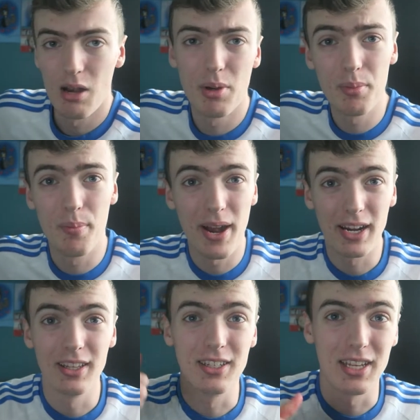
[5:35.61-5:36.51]
I remember
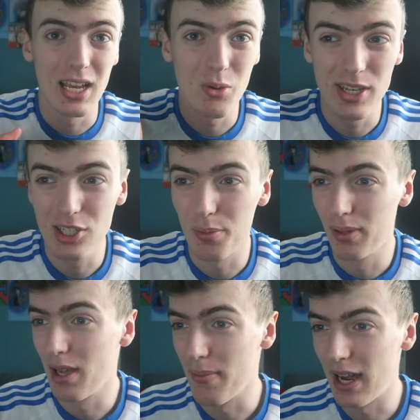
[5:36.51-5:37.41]
back in the day we used to
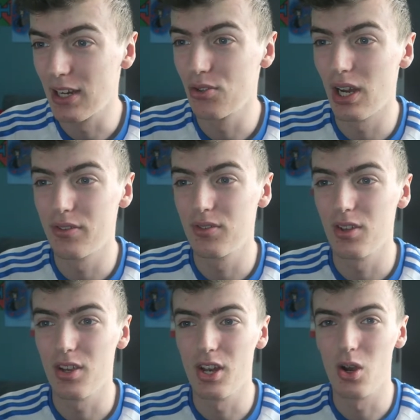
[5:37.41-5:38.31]
play
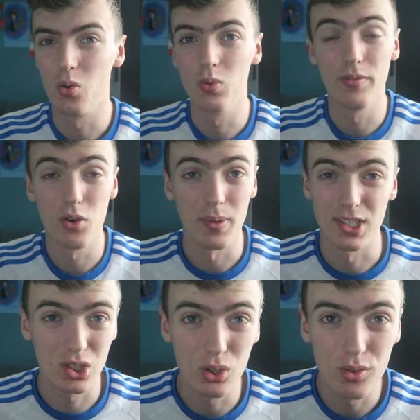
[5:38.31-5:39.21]
Minecraft, with all my
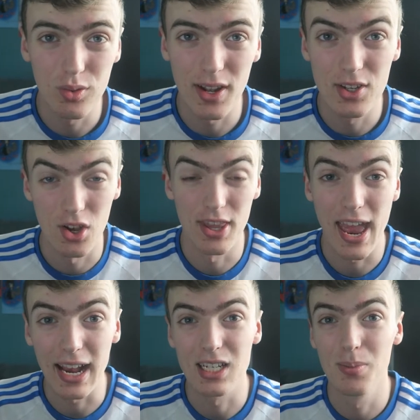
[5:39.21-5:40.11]
school friends on the
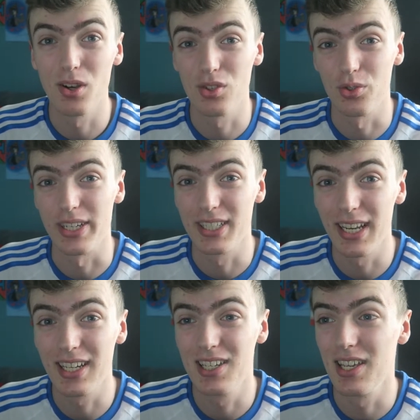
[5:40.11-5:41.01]
Xbox
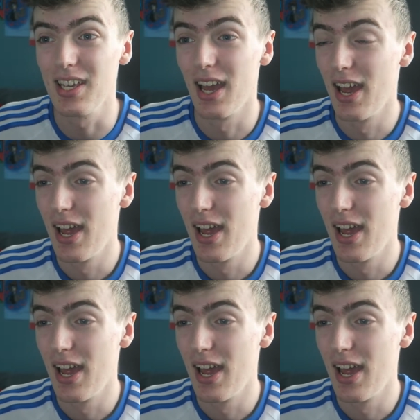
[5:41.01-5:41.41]
360.